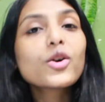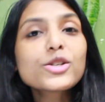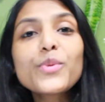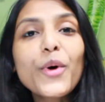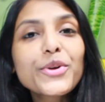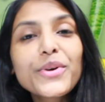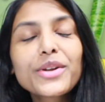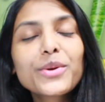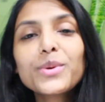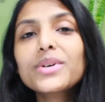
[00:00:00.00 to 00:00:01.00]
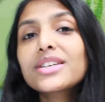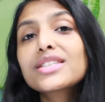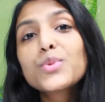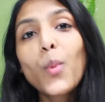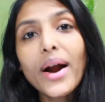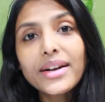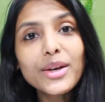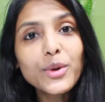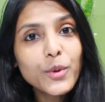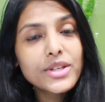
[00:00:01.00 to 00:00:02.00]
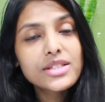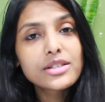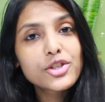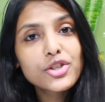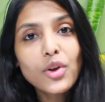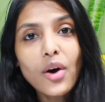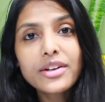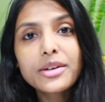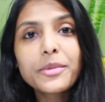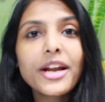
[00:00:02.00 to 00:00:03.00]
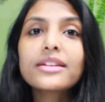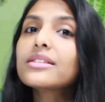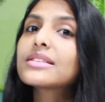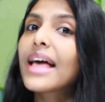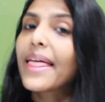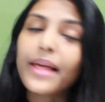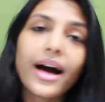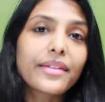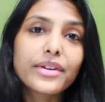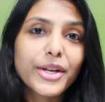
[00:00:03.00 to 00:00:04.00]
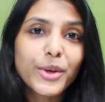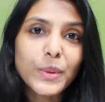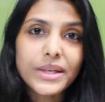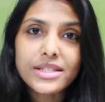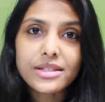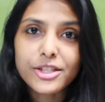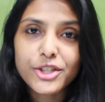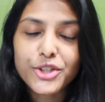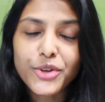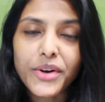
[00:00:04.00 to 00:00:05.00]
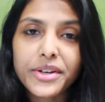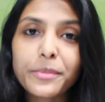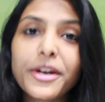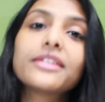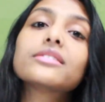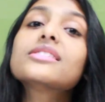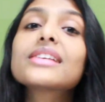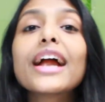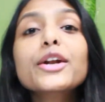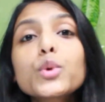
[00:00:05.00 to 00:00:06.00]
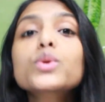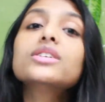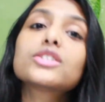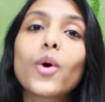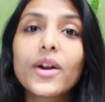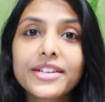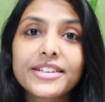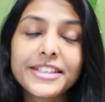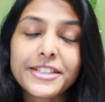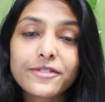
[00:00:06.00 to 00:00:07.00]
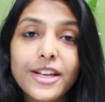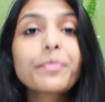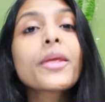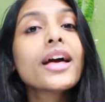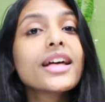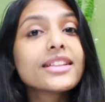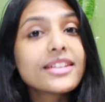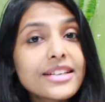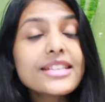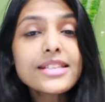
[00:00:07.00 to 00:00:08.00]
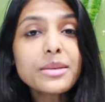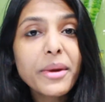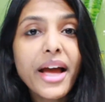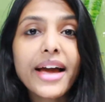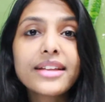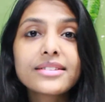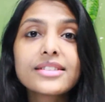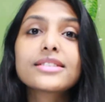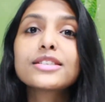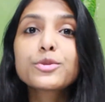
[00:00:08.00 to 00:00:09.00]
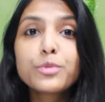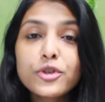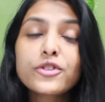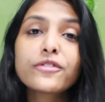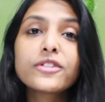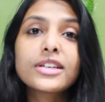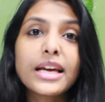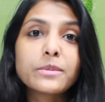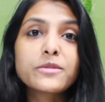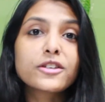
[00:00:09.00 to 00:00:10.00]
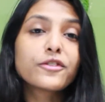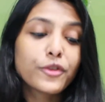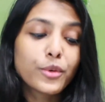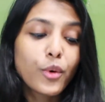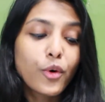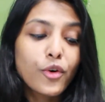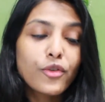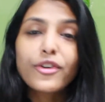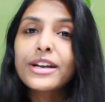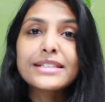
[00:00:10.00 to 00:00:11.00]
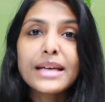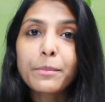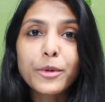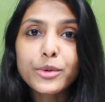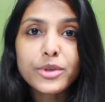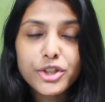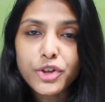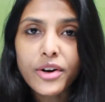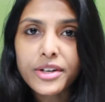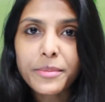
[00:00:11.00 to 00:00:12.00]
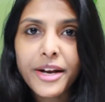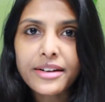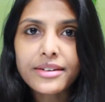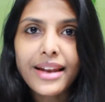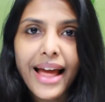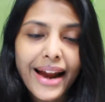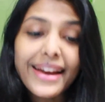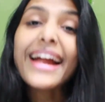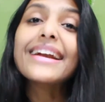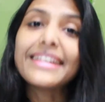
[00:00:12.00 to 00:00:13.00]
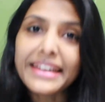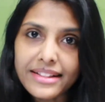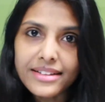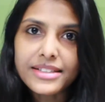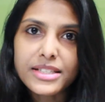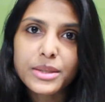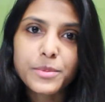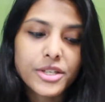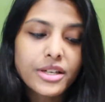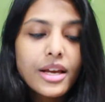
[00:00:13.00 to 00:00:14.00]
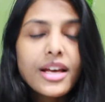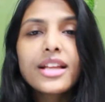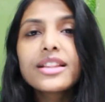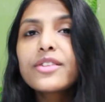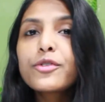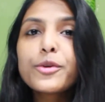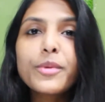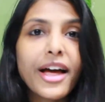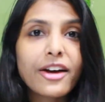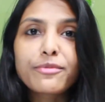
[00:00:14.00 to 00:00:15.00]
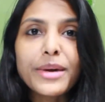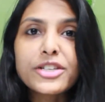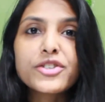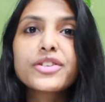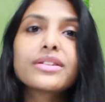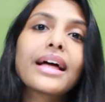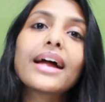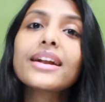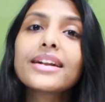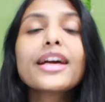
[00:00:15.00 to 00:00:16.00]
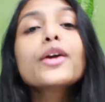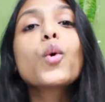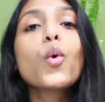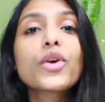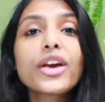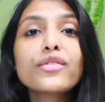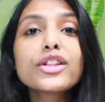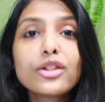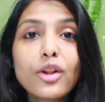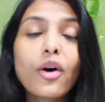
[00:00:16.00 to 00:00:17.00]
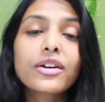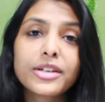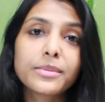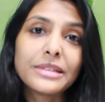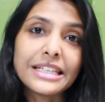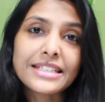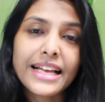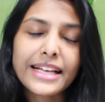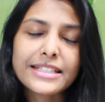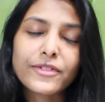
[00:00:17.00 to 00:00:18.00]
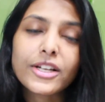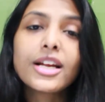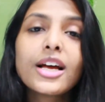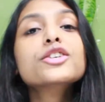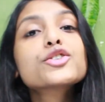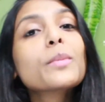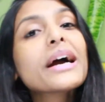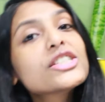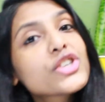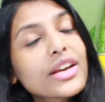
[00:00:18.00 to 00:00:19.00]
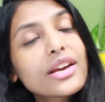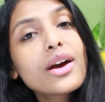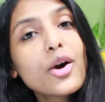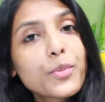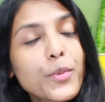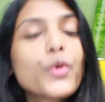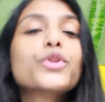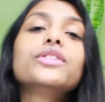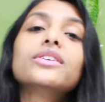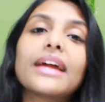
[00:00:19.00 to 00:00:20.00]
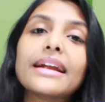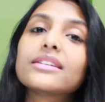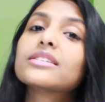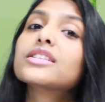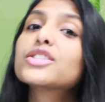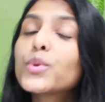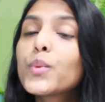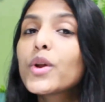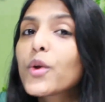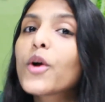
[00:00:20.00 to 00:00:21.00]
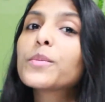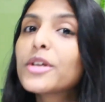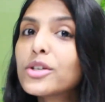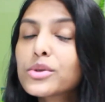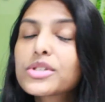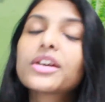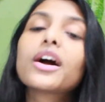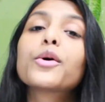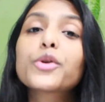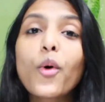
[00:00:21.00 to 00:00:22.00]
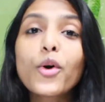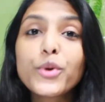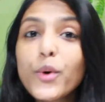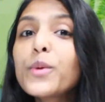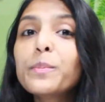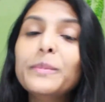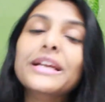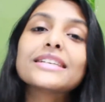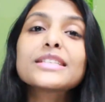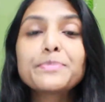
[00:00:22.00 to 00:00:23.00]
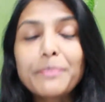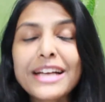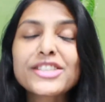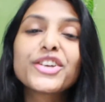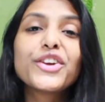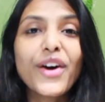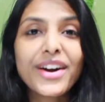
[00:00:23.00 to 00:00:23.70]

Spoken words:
Also, what you can do is one day you can search in long-term rentals and the other day you can search in short-term rentals, and do this alternatively. The reason behind this is most of the times if you go, for example, to a short-term rental ad and read the description, they would have mentioned that they are okay with long-term lease as well. So by checking out both the rentals, you will not be losing out on good place matching your